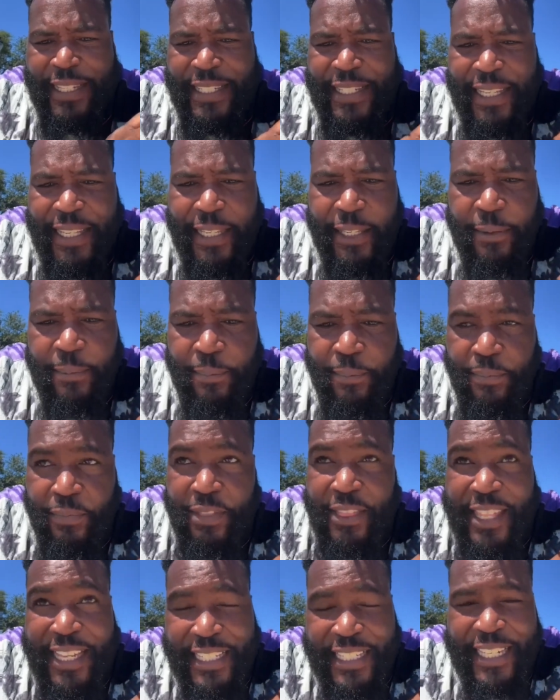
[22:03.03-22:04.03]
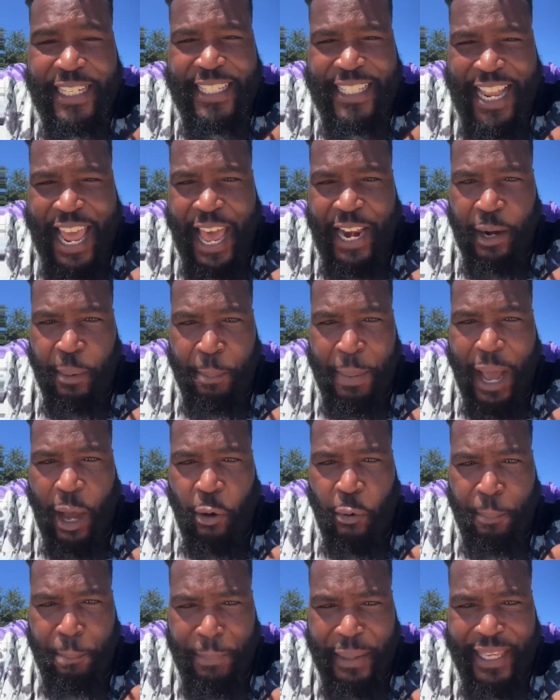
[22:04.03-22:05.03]
See, this is not
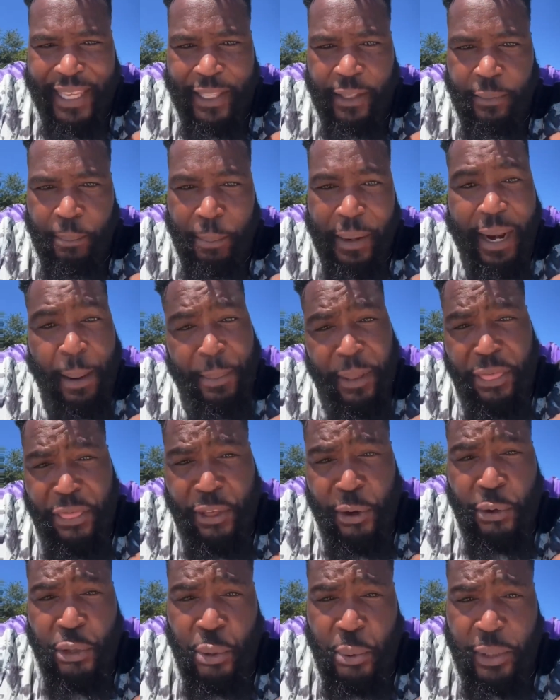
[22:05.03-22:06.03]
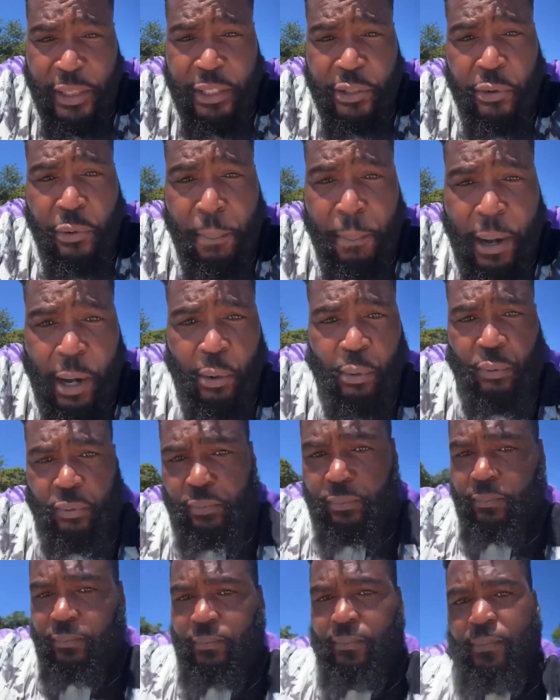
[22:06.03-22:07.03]
about me, but I'm going to throw you a little
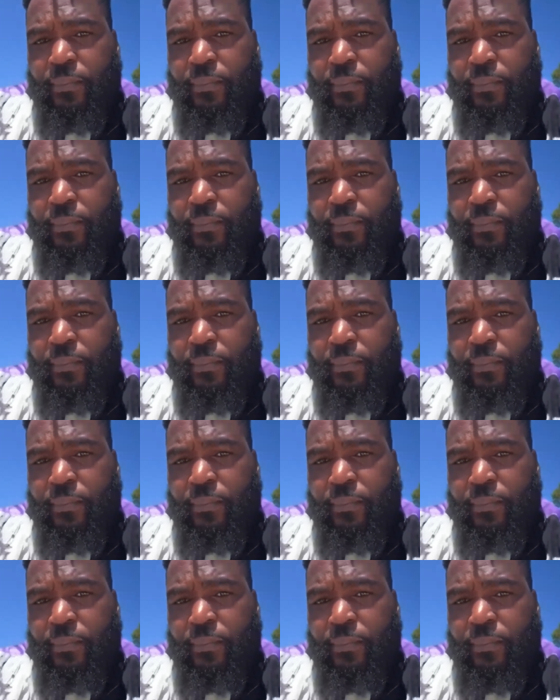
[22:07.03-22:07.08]
bone.